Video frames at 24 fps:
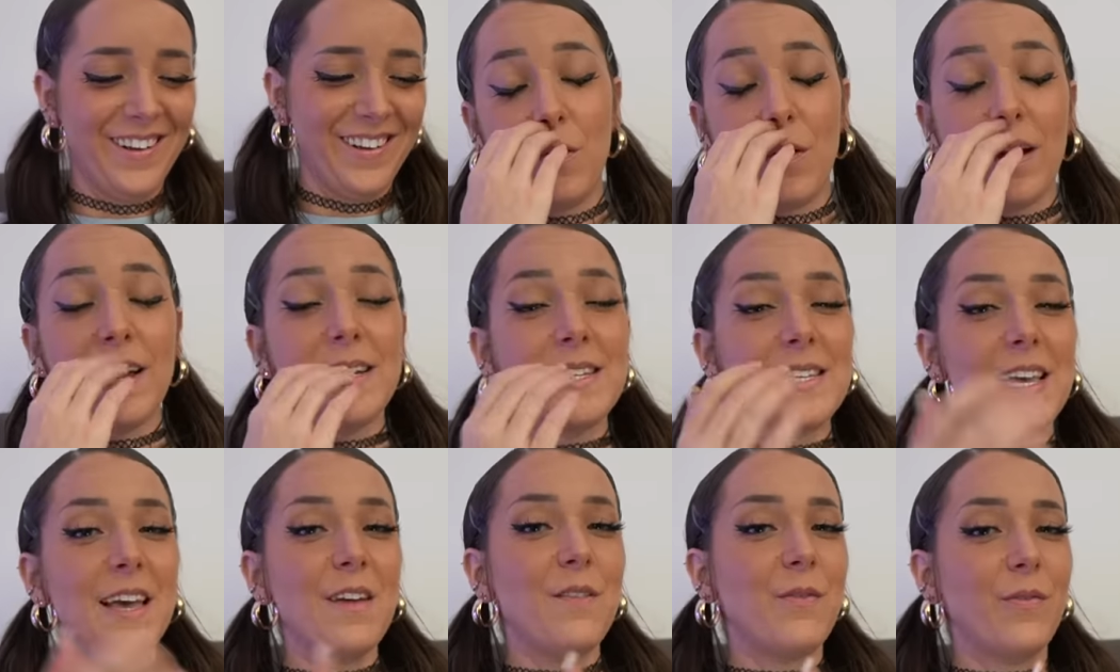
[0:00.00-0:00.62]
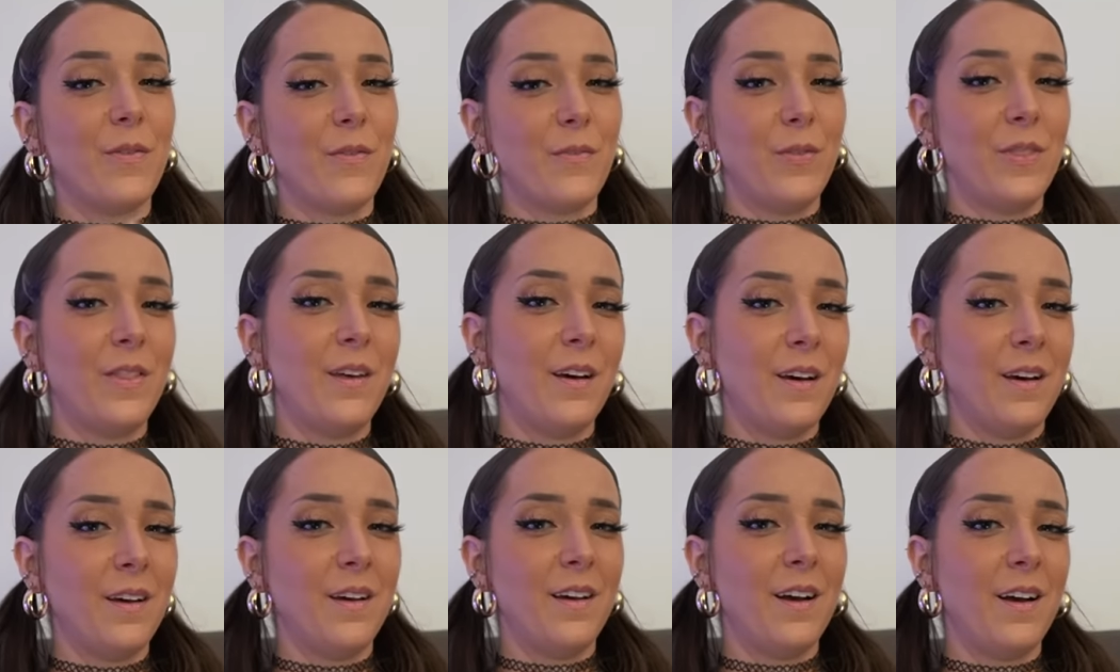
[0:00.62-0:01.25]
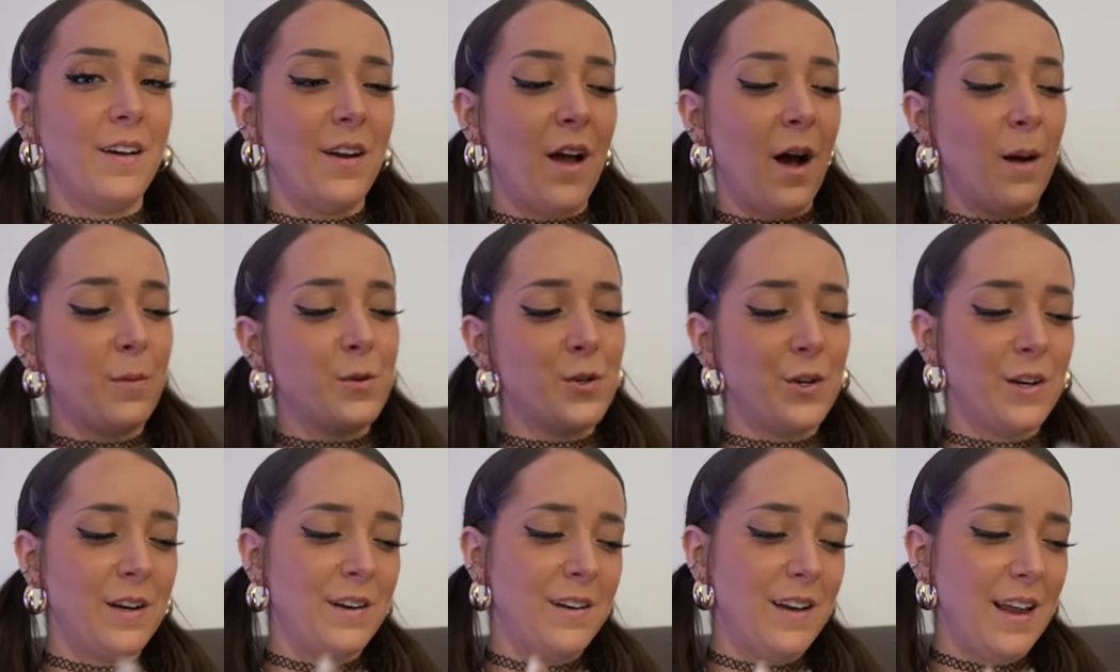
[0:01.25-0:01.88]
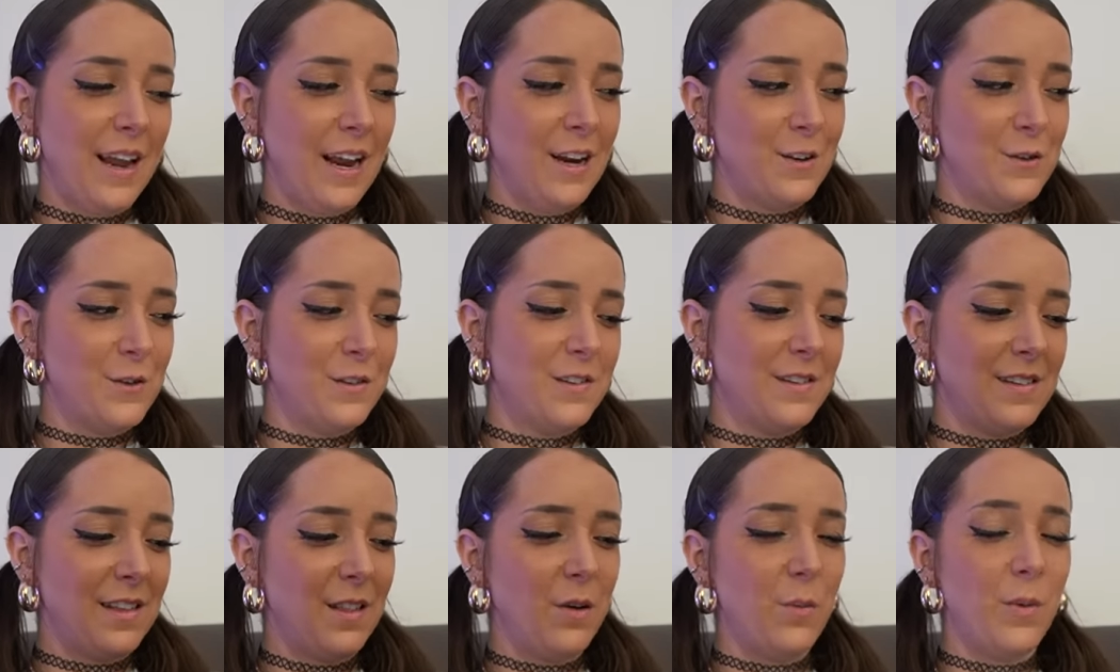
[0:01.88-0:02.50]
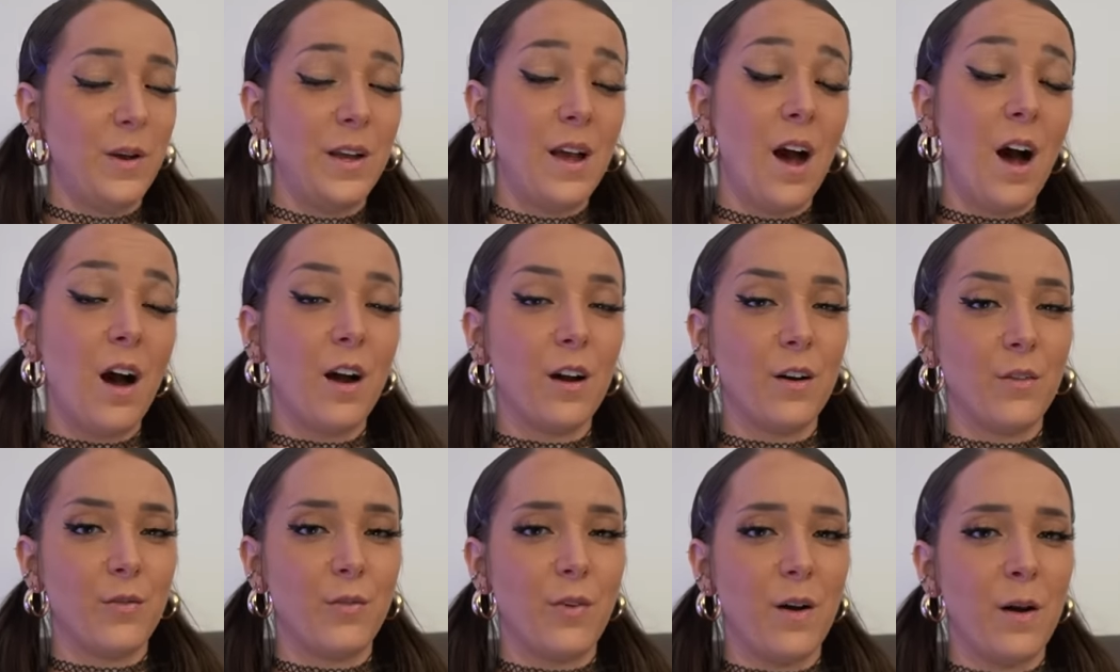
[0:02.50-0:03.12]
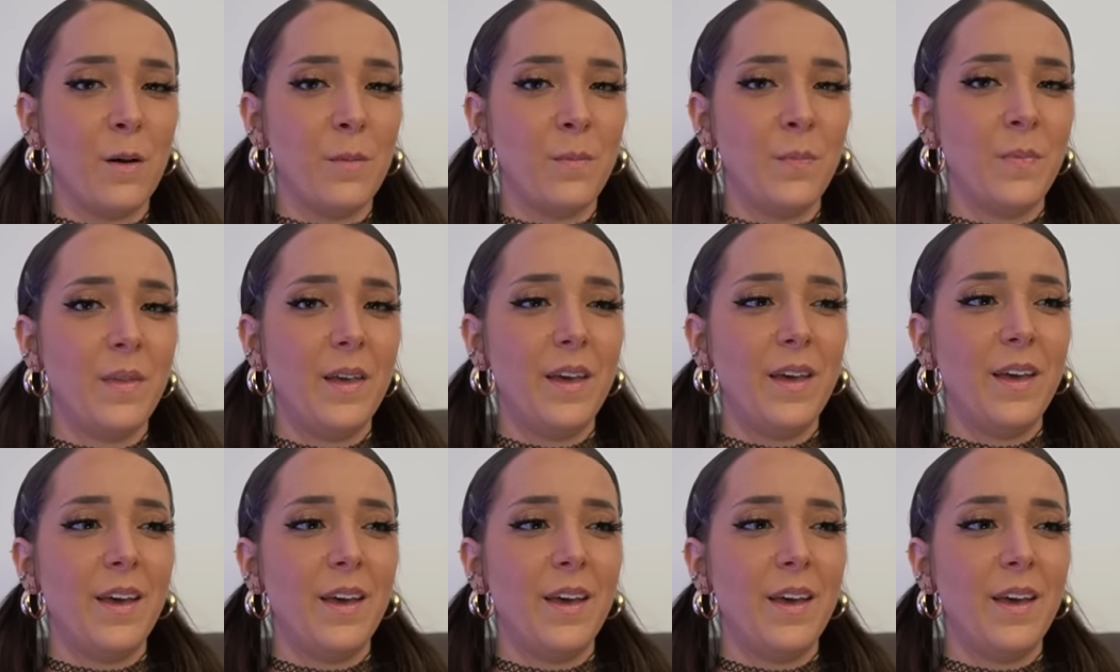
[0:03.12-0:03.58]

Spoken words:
GraySave, the adoption agency that we got her from,